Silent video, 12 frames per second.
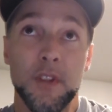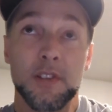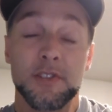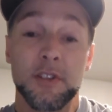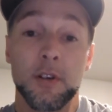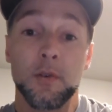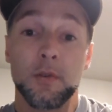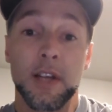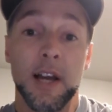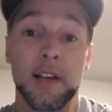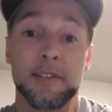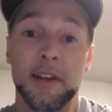So,
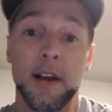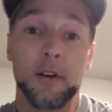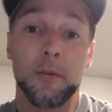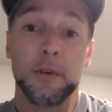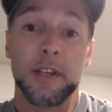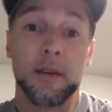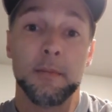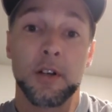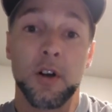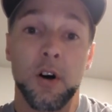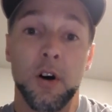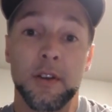guys, I hope we get
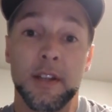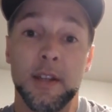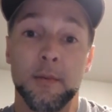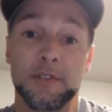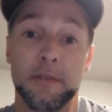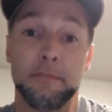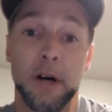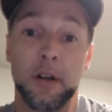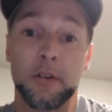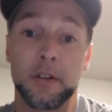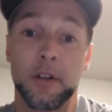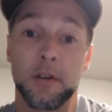McCall. The kid was a
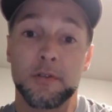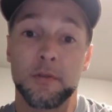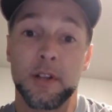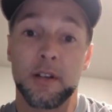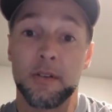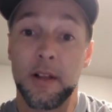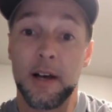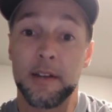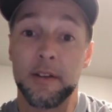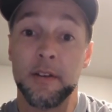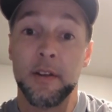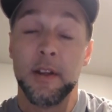baller at Coastal
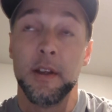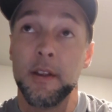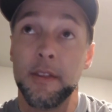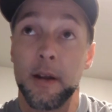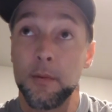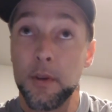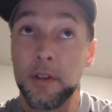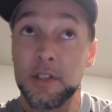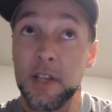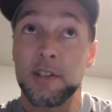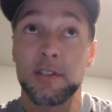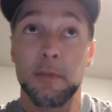Carolina. That really
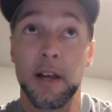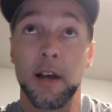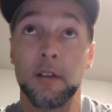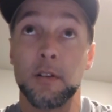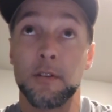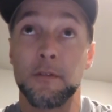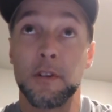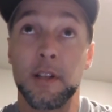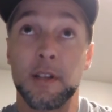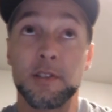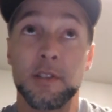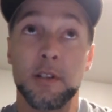changes my outlook for
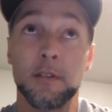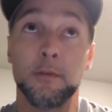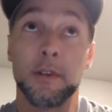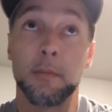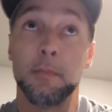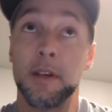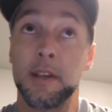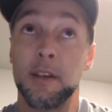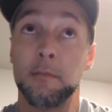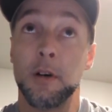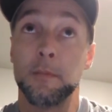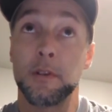next year if we can pick
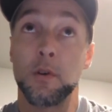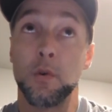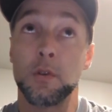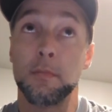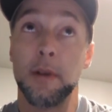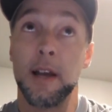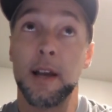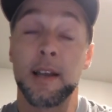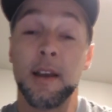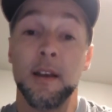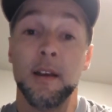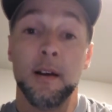him up at
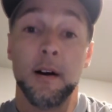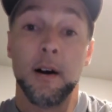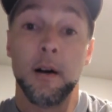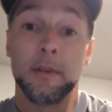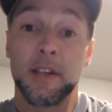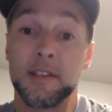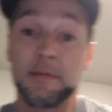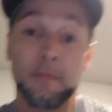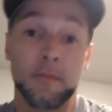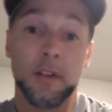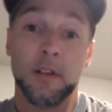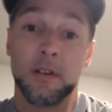quarterback. Because,
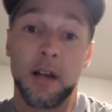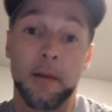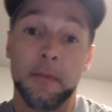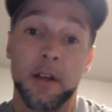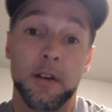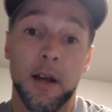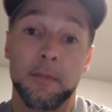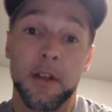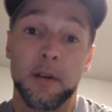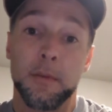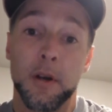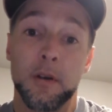look, I'm
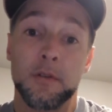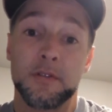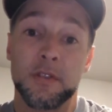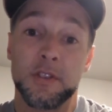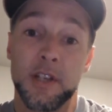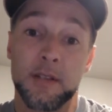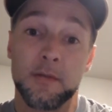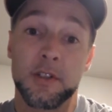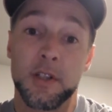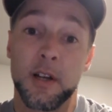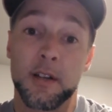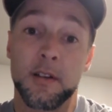not opposed to Jaden
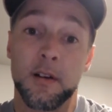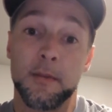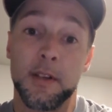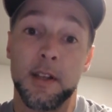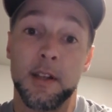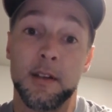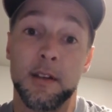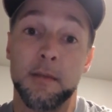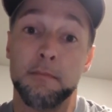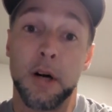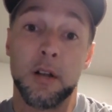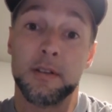Rashada coming in
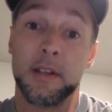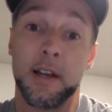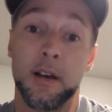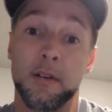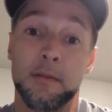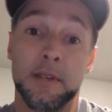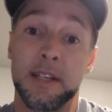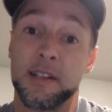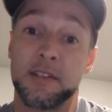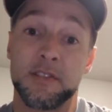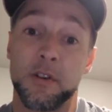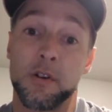and balling out and being
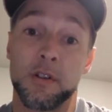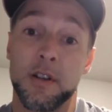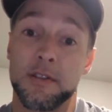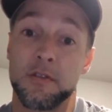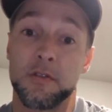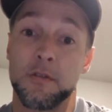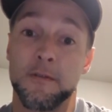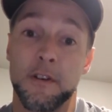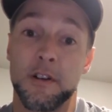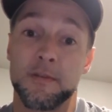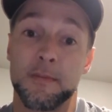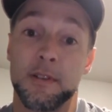a starter as a true
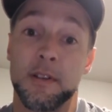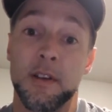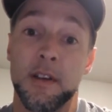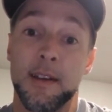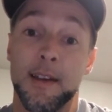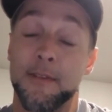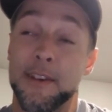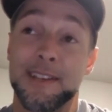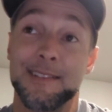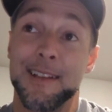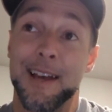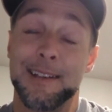freshman. If
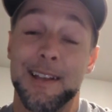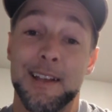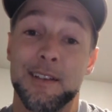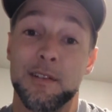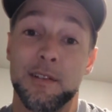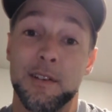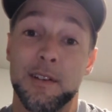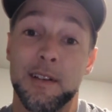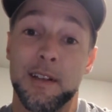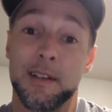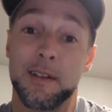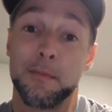he's that dang good
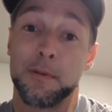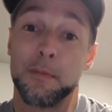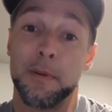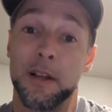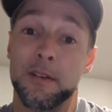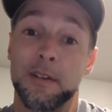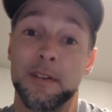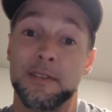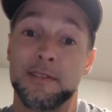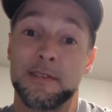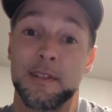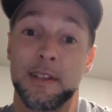and can propel
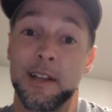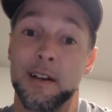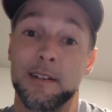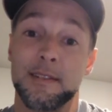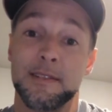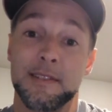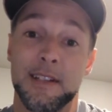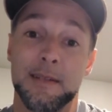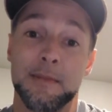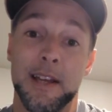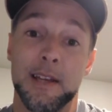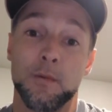us and carry this
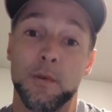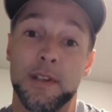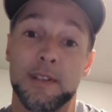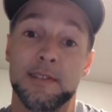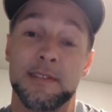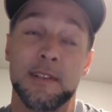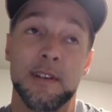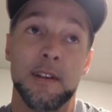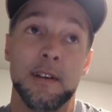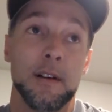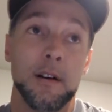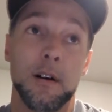team to 8 wins,
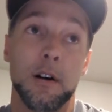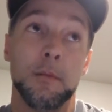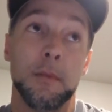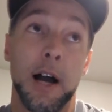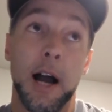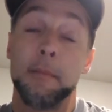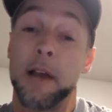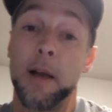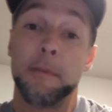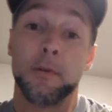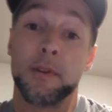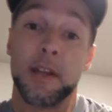I'm
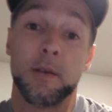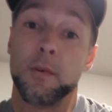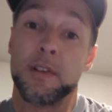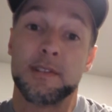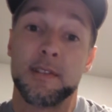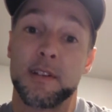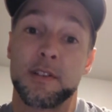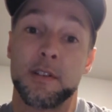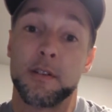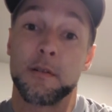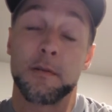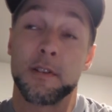happy with 8 wins next
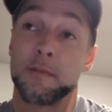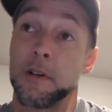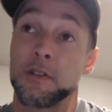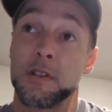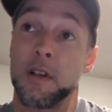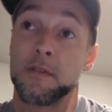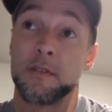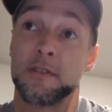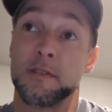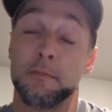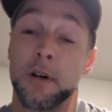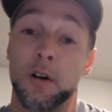year, especially after this
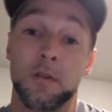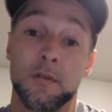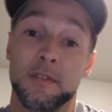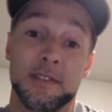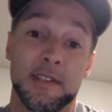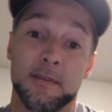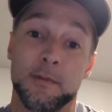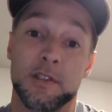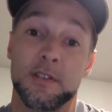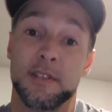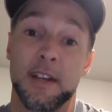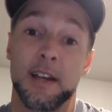debacle of the season we
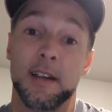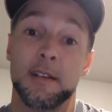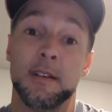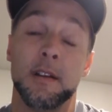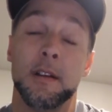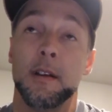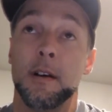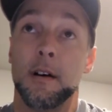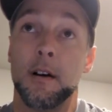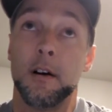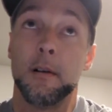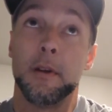just had,
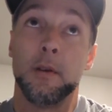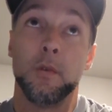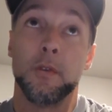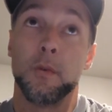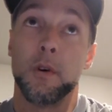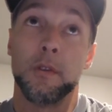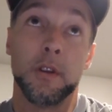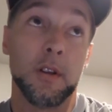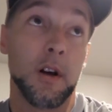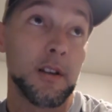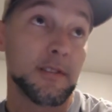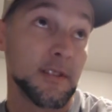and with what the
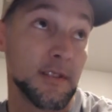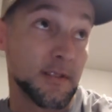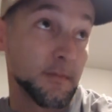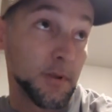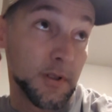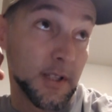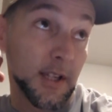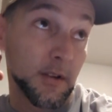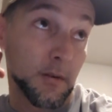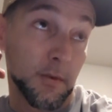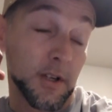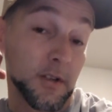losses and putting together
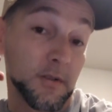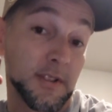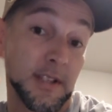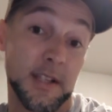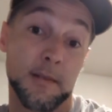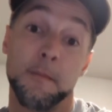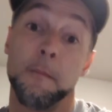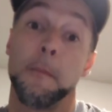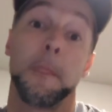a brand new team.